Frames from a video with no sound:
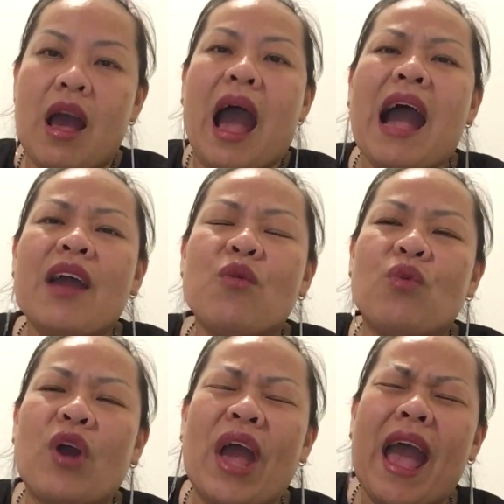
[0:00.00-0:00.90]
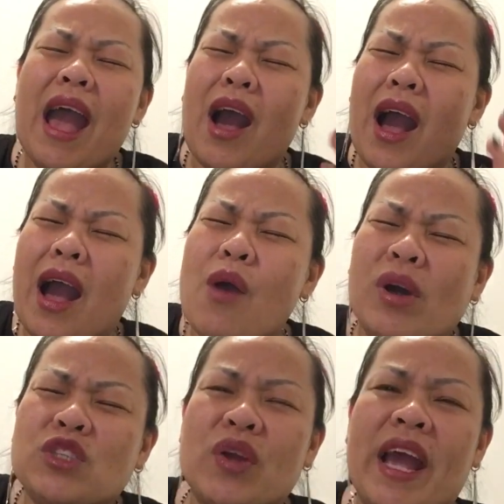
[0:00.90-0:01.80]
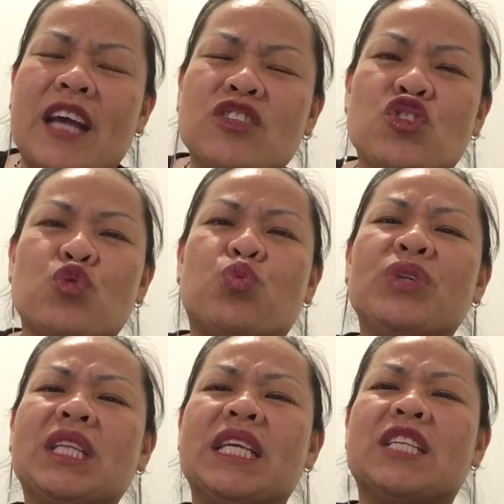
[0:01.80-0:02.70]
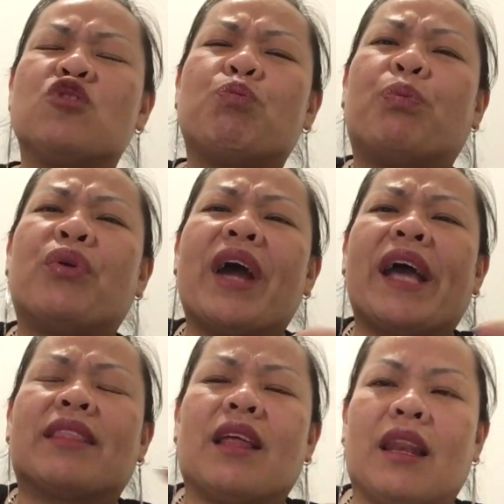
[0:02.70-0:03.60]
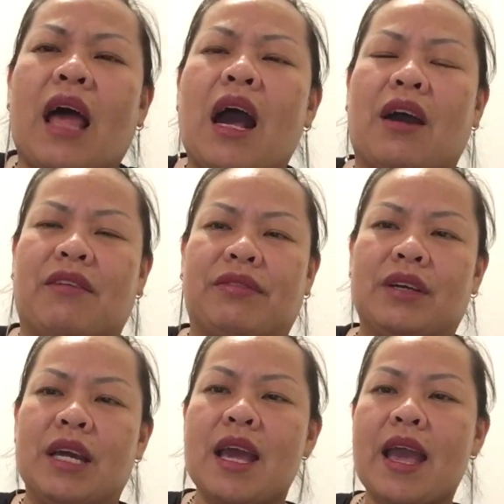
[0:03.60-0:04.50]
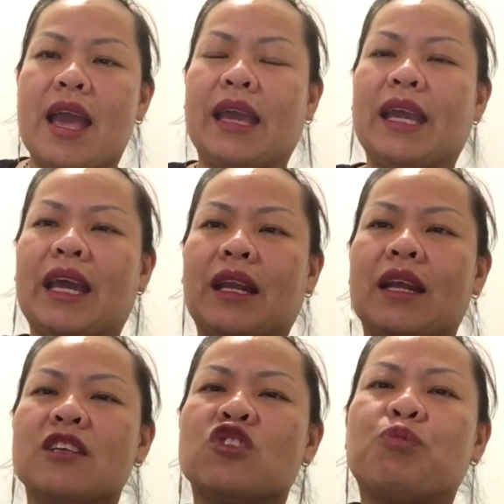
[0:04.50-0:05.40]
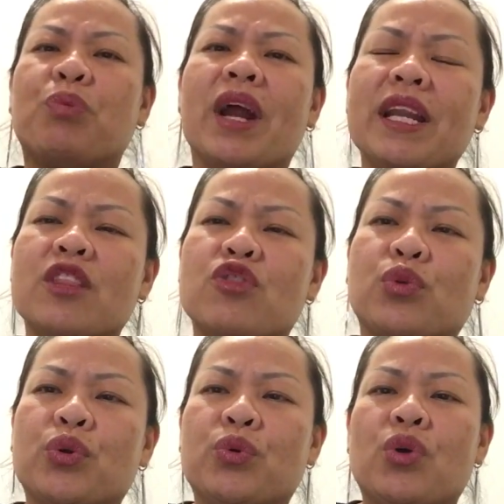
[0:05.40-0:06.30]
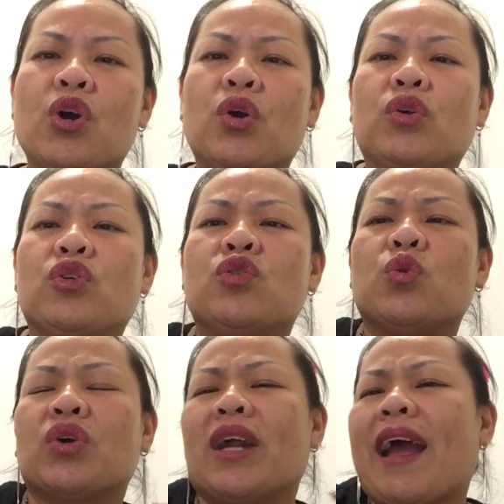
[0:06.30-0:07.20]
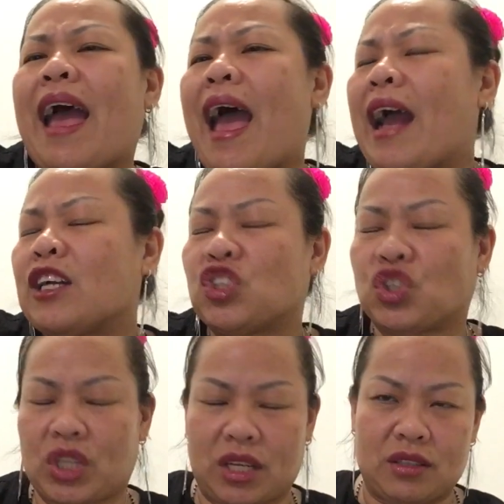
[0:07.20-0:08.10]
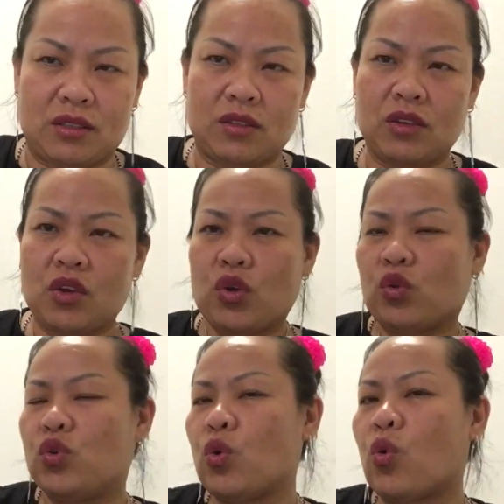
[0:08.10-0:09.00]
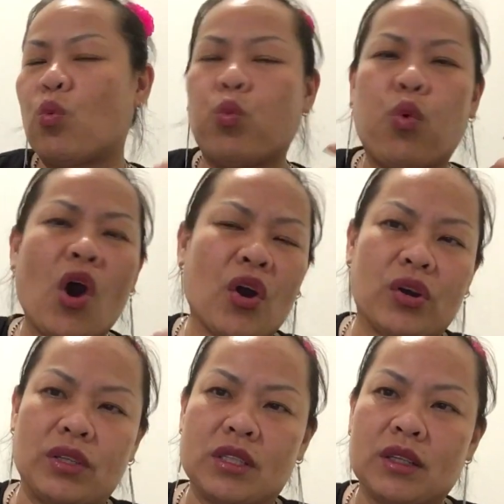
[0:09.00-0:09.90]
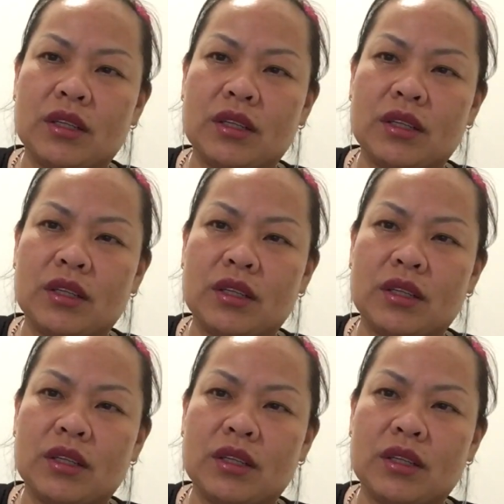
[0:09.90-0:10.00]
I want to ask you, really spread the love and spread it through your actions, your words.